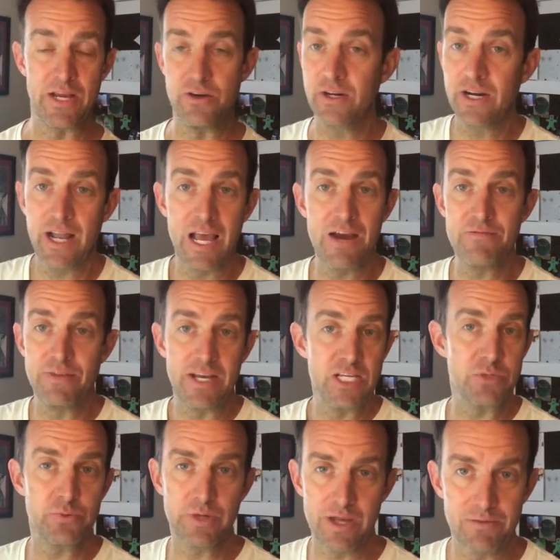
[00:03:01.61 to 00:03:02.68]
And you're going to have
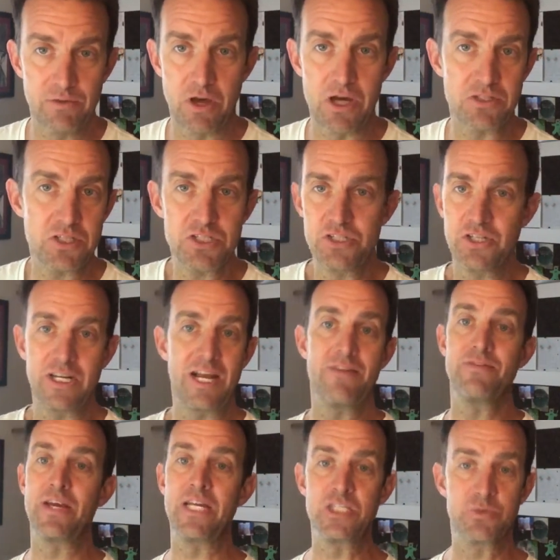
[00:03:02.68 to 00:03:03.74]
days where you have losses. You're going to have
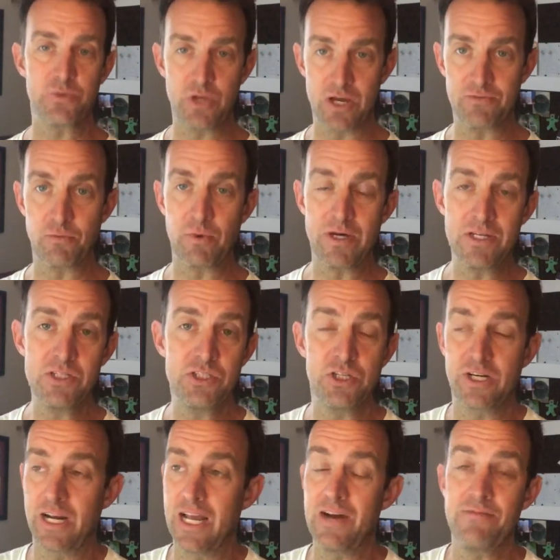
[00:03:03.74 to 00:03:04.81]
days when you have wins. You're
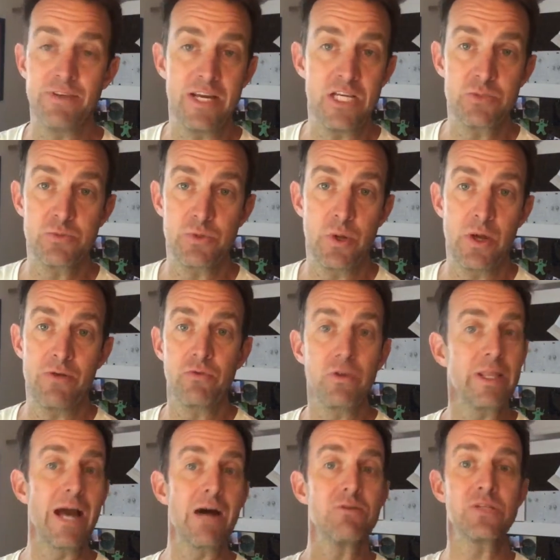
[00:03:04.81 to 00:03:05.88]
going to have days when you have
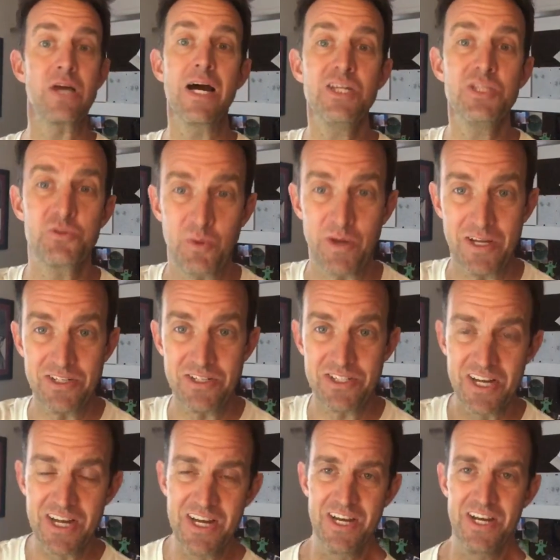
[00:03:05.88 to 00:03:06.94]
really outsized wins.
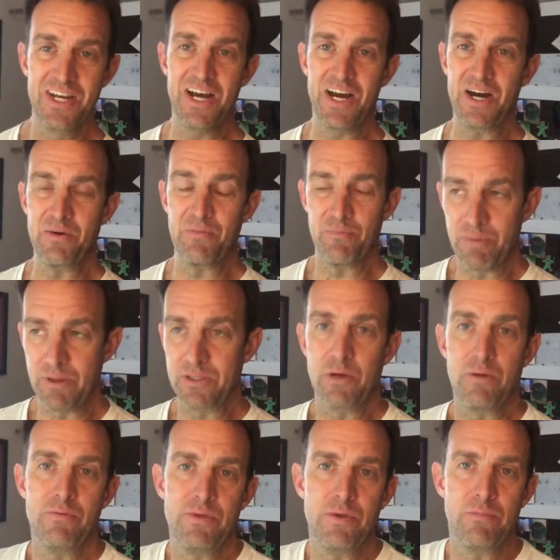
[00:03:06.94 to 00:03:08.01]
But
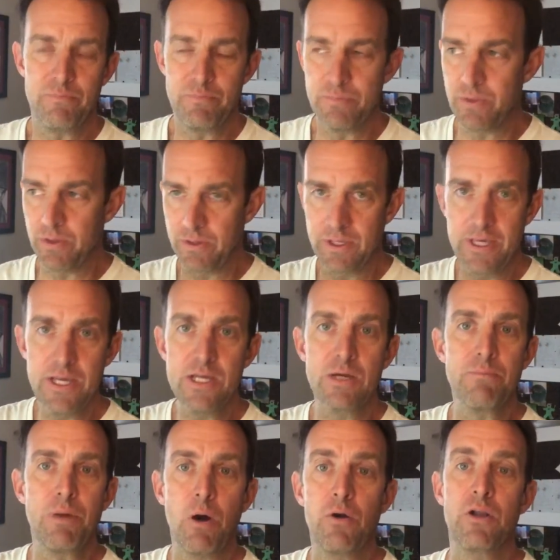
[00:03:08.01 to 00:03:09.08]
the key
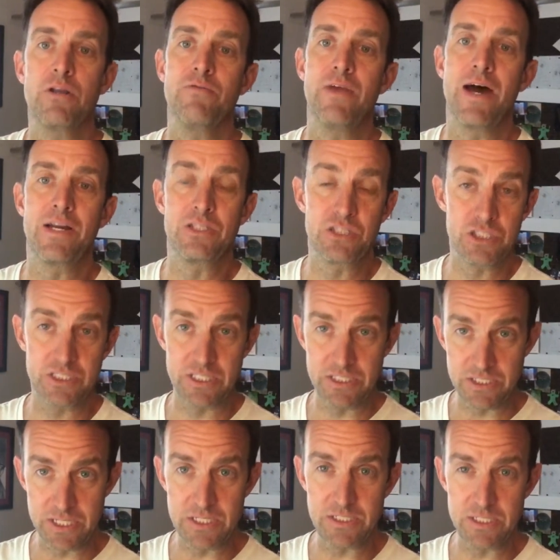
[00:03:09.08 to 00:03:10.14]
component of that is just
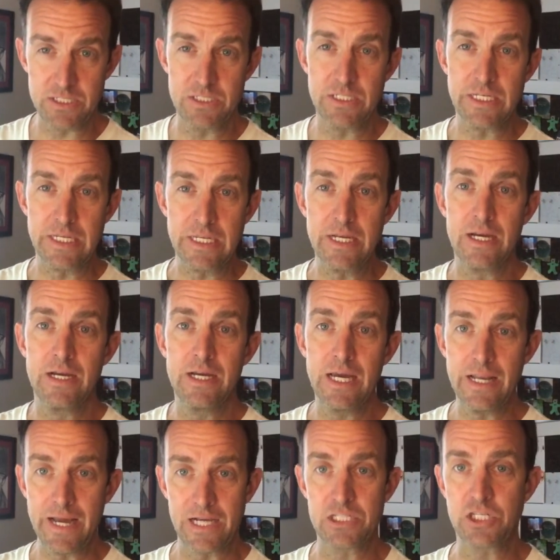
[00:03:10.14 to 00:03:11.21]
consistency
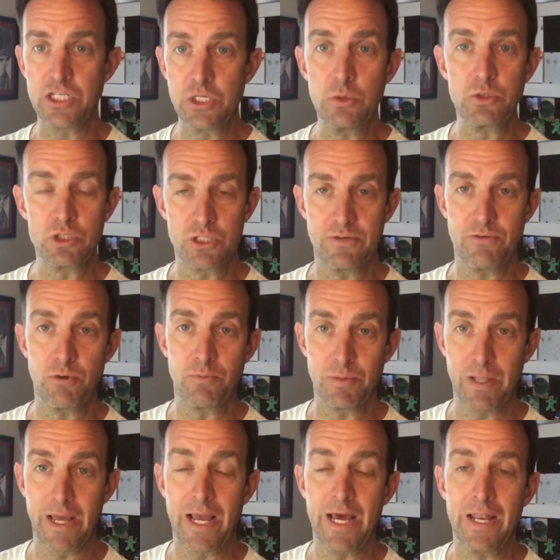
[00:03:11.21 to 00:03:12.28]
and execution of your
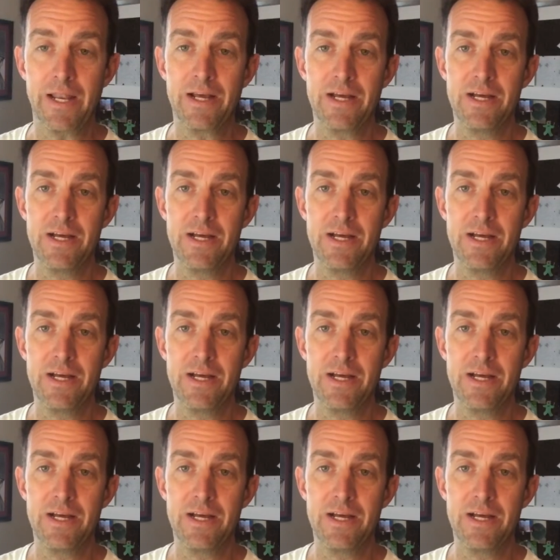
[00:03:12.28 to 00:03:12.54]
plan.